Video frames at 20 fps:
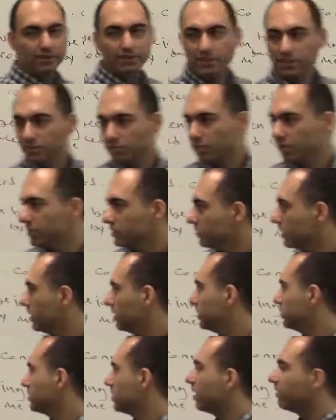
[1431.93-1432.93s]
This one is
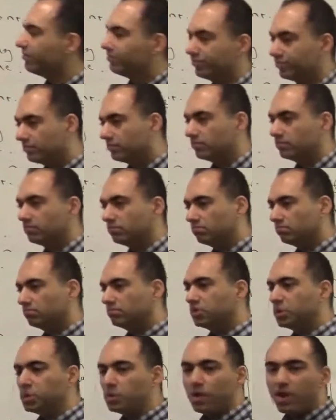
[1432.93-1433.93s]
kind of tough.
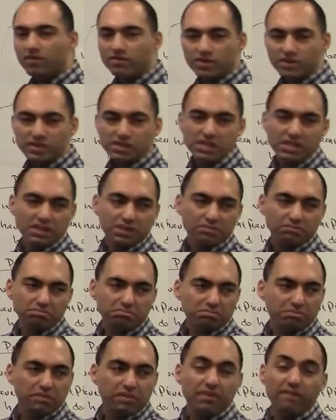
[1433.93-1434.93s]
Do you ever see it?